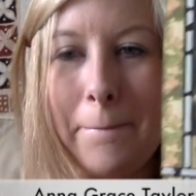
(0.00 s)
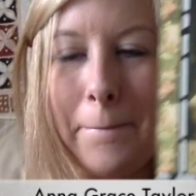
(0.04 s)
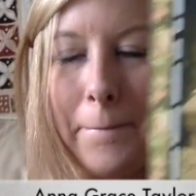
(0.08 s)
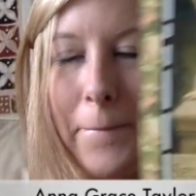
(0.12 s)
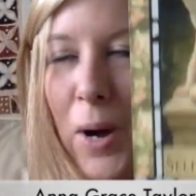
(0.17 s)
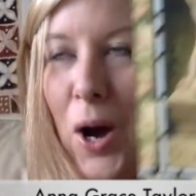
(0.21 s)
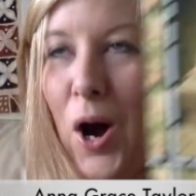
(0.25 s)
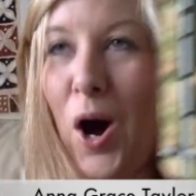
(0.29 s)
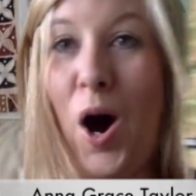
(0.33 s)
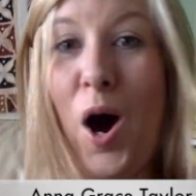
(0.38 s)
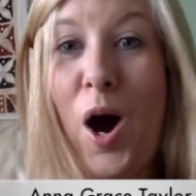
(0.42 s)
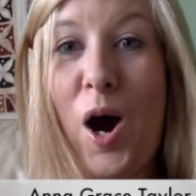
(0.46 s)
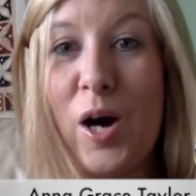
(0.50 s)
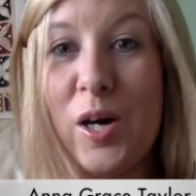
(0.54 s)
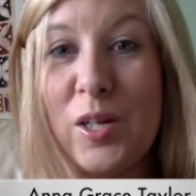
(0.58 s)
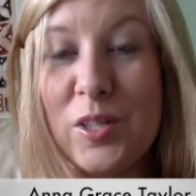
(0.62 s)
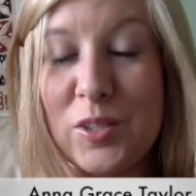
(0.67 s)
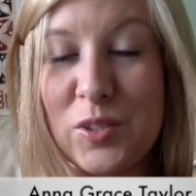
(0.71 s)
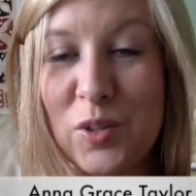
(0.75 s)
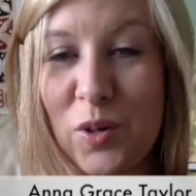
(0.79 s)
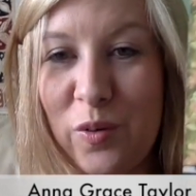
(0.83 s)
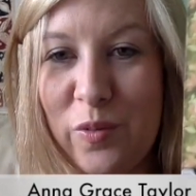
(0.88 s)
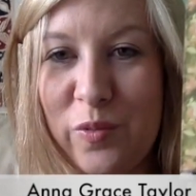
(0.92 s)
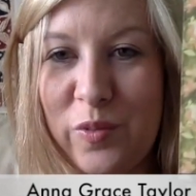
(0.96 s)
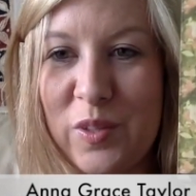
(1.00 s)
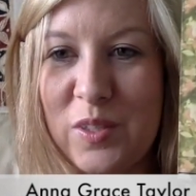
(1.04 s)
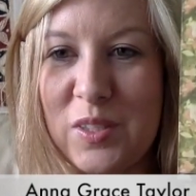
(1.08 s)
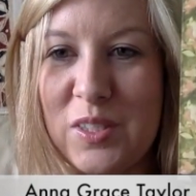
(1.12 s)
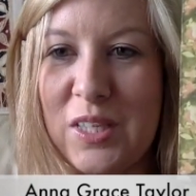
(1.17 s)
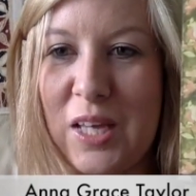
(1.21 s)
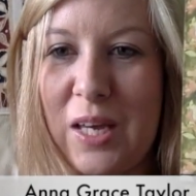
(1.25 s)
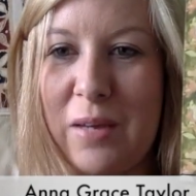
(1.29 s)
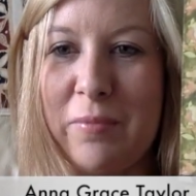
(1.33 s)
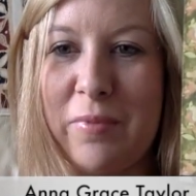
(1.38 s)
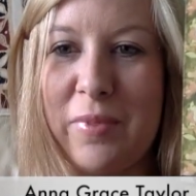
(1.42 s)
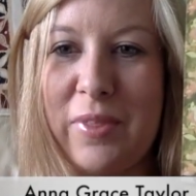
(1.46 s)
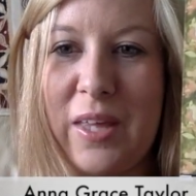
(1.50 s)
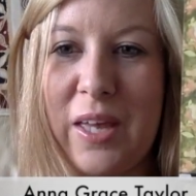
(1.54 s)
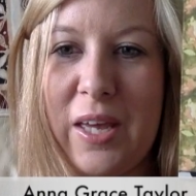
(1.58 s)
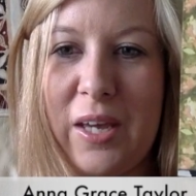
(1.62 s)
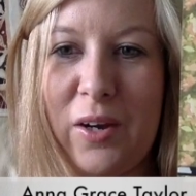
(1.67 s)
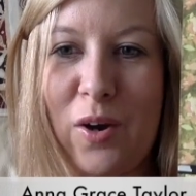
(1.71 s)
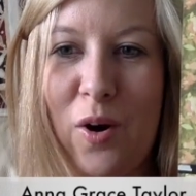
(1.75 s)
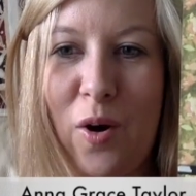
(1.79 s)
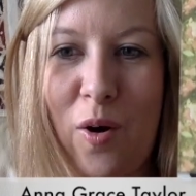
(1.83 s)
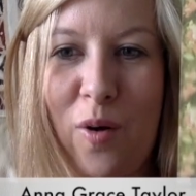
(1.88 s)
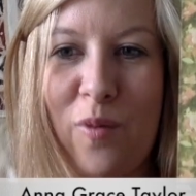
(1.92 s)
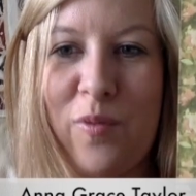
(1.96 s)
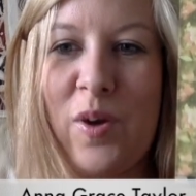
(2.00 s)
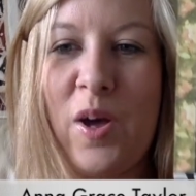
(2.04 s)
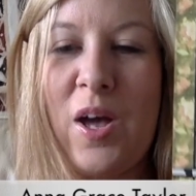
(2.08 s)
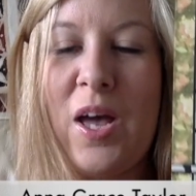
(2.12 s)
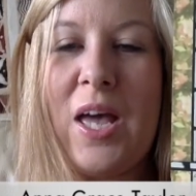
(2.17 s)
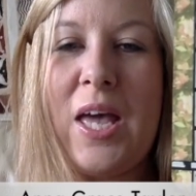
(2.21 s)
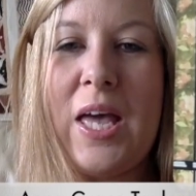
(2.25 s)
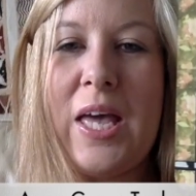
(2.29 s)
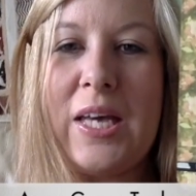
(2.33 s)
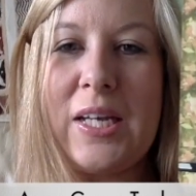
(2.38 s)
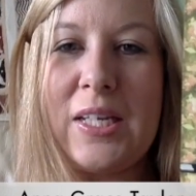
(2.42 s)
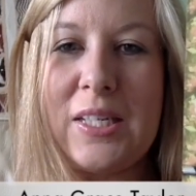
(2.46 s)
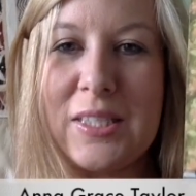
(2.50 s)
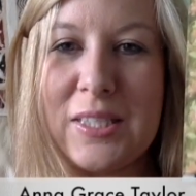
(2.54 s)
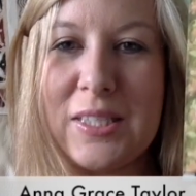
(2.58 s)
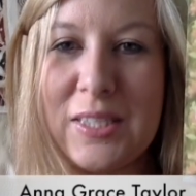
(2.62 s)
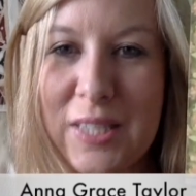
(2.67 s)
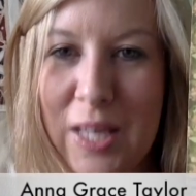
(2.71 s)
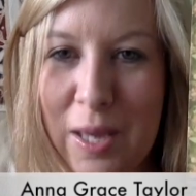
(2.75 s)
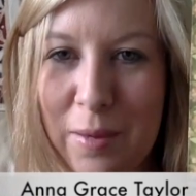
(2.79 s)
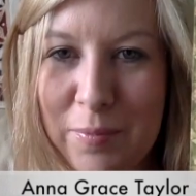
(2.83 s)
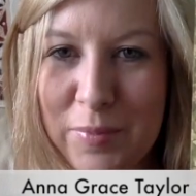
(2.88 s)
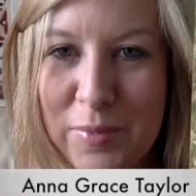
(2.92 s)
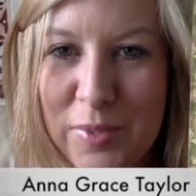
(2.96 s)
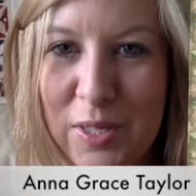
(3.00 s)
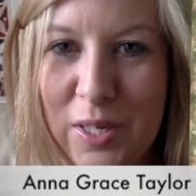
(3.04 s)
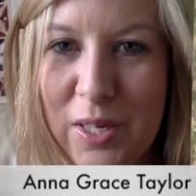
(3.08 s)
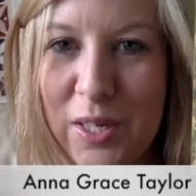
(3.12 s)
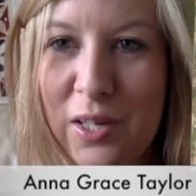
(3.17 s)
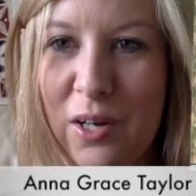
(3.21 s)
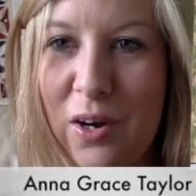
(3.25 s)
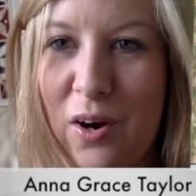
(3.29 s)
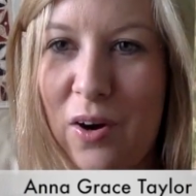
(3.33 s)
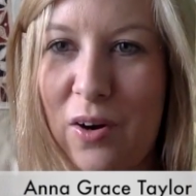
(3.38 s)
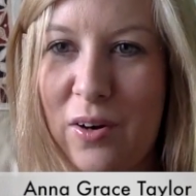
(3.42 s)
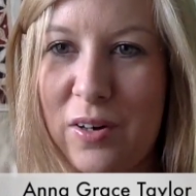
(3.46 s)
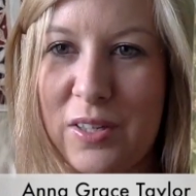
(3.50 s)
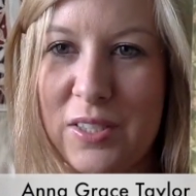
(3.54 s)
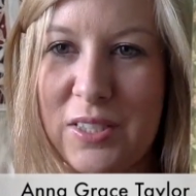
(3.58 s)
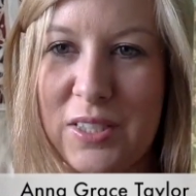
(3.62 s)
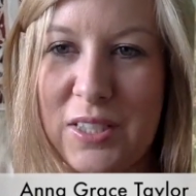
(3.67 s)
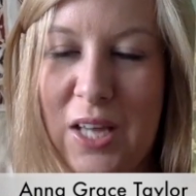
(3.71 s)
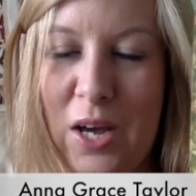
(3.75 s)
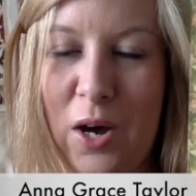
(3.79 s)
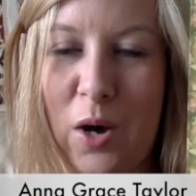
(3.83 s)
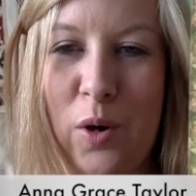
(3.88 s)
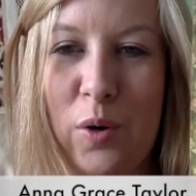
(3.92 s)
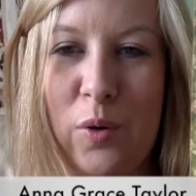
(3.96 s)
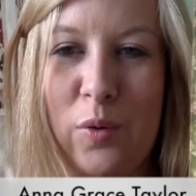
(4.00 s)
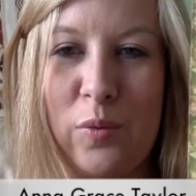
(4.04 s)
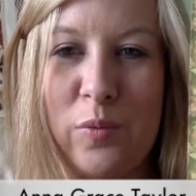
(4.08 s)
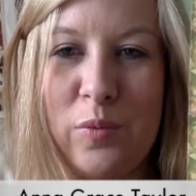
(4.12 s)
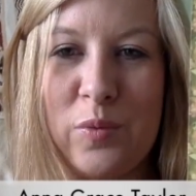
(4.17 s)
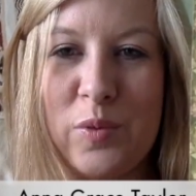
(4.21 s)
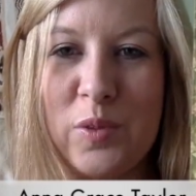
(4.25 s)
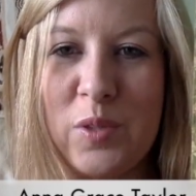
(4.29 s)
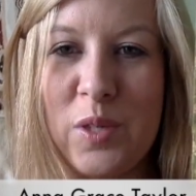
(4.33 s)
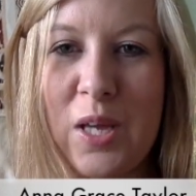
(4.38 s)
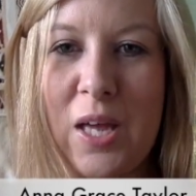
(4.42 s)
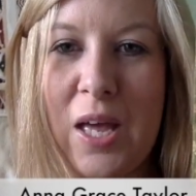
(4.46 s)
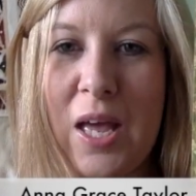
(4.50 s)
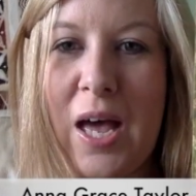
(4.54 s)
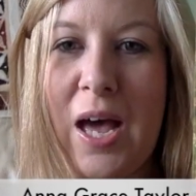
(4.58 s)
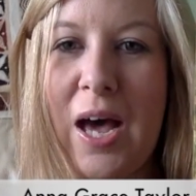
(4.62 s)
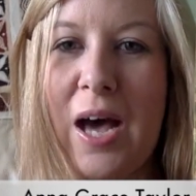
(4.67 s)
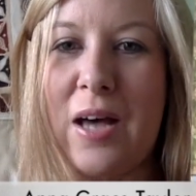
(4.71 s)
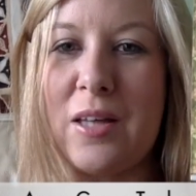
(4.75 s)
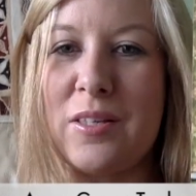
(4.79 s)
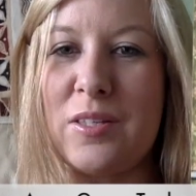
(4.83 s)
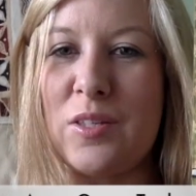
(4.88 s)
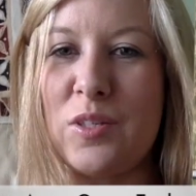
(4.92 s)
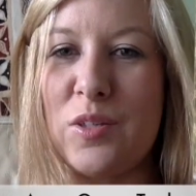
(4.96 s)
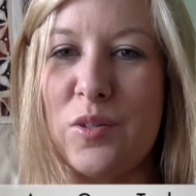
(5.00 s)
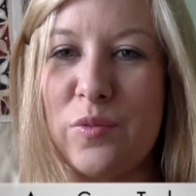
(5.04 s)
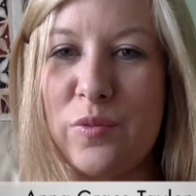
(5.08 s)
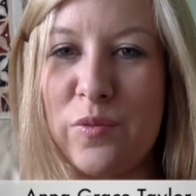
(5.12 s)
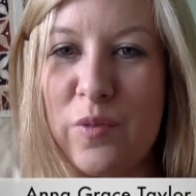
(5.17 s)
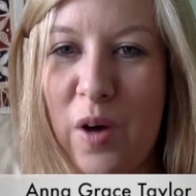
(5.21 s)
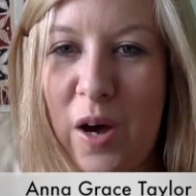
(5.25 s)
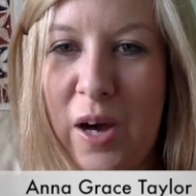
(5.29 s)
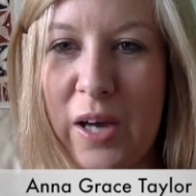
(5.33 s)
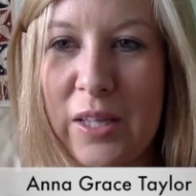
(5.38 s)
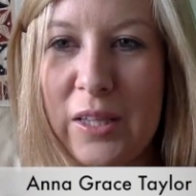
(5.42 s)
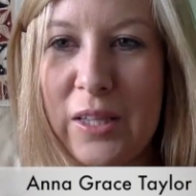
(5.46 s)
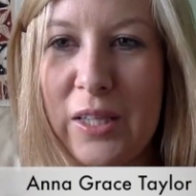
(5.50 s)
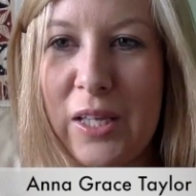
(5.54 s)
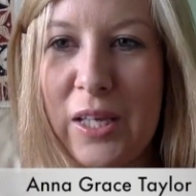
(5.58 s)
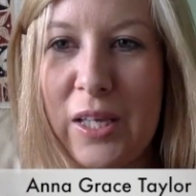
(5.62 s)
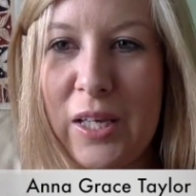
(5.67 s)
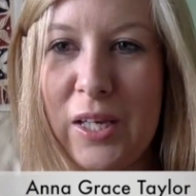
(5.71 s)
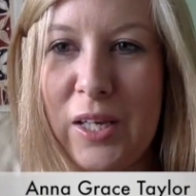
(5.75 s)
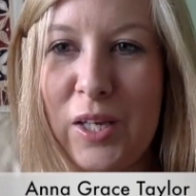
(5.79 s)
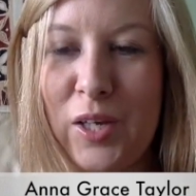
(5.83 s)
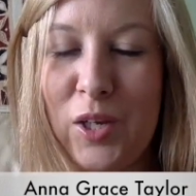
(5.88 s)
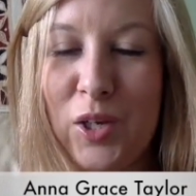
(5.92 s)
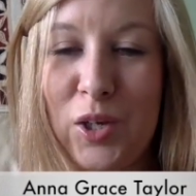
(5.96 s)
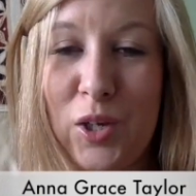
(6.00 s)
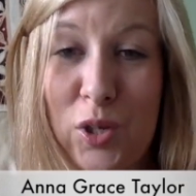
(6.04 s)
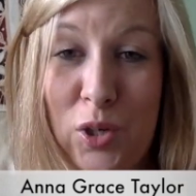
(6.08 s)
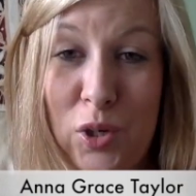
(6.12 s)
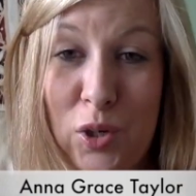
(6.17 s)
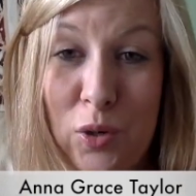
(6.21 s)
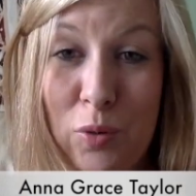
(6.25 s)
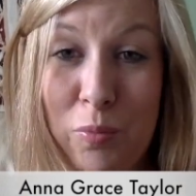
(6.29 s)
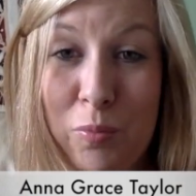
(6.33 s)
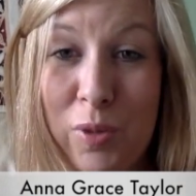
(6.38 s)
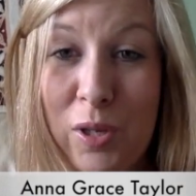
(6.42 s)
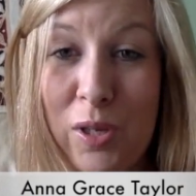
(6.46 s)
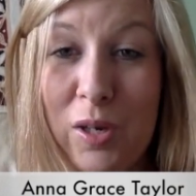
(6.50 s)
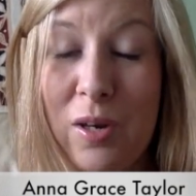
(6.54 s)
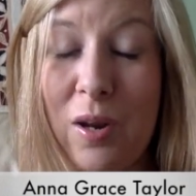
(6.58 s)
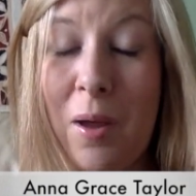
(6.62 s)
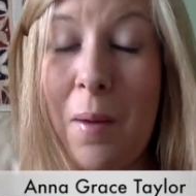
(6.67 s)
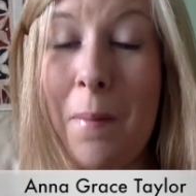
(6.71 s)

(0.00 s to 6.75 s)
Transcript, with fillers: part of the same thing of accepting ourselves as a divinely human